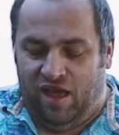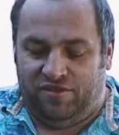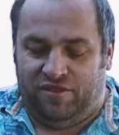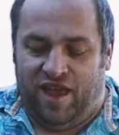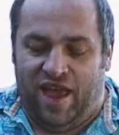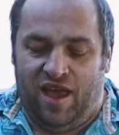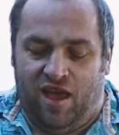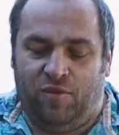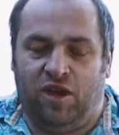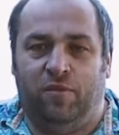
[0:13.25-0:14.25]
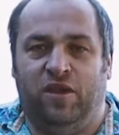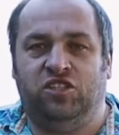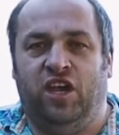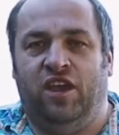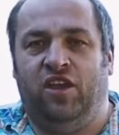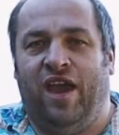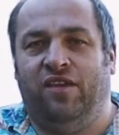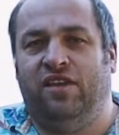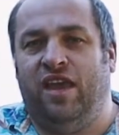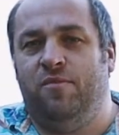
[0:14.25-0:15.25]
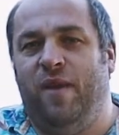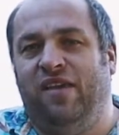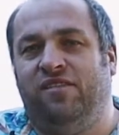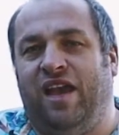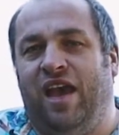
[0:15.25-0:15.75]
today I'm going to be showing you how to get the best